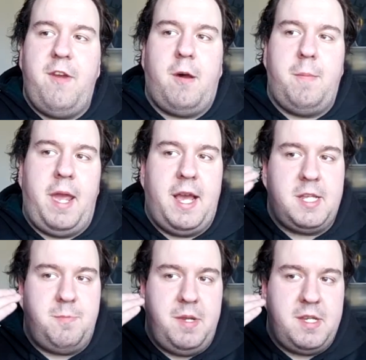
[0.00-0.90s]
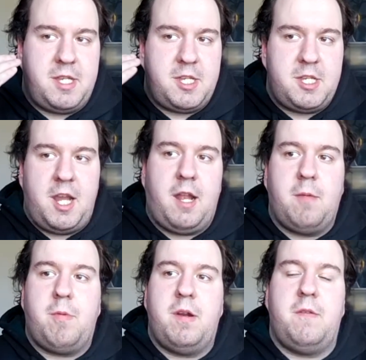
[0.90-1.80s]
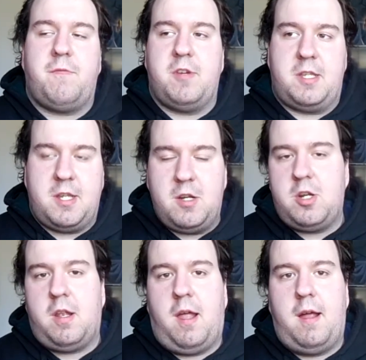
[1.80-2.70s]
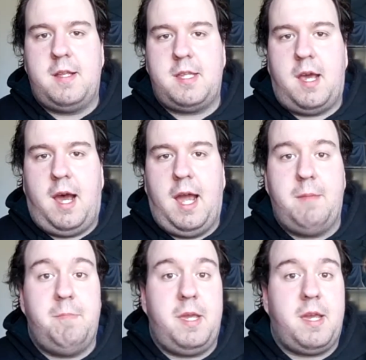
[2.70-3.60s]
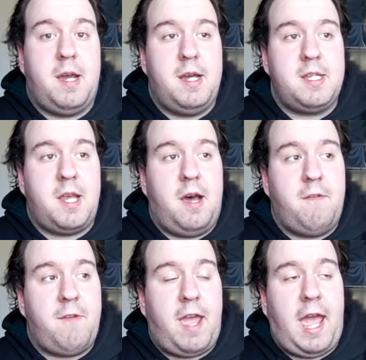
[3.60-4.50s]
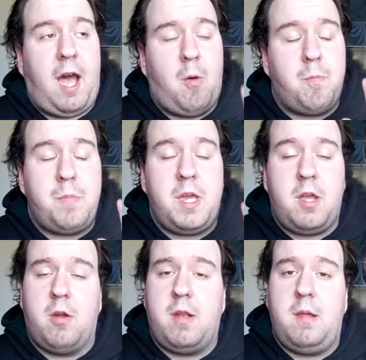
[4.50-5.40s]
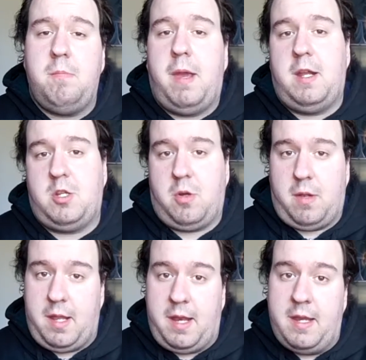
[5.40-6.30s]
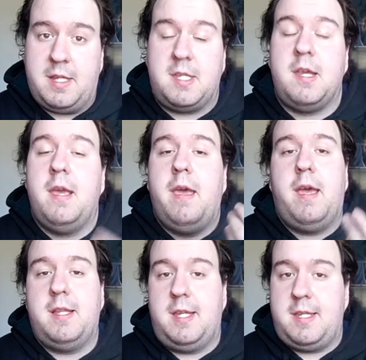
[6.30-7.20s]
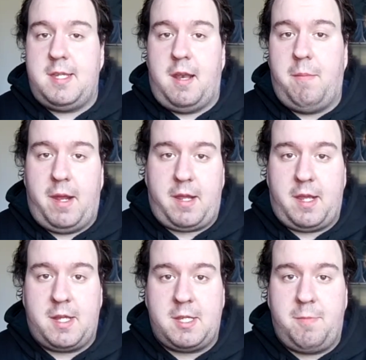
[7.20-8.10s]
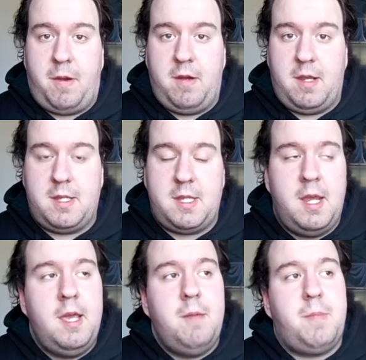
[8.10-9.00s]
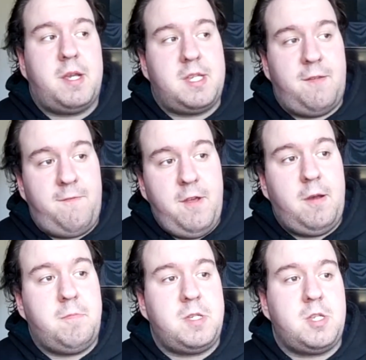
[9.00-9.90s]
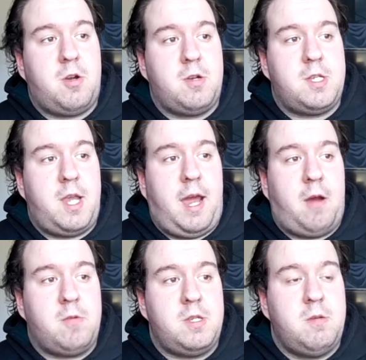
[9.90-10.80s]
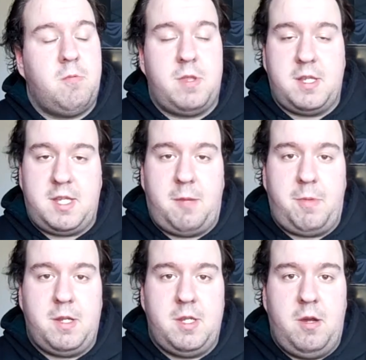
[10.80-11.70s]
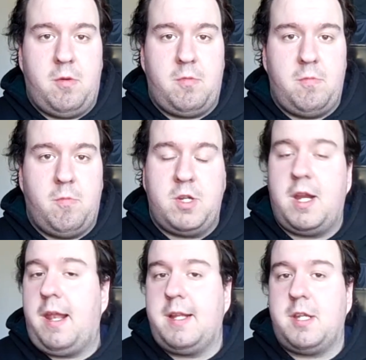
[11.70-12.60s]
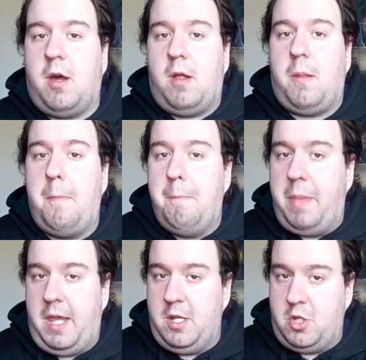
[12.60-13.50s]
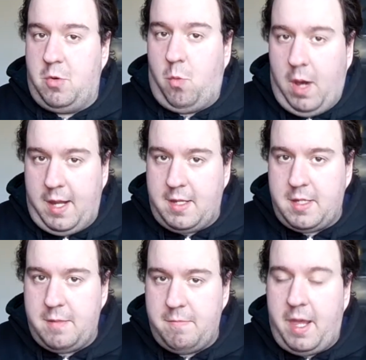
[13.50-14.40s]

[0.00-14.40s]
film has been celebrated for such a long time because of how purely magical it is as a cinematic experience. Because the film starts out with a sepia tone, which I like to call beige and white.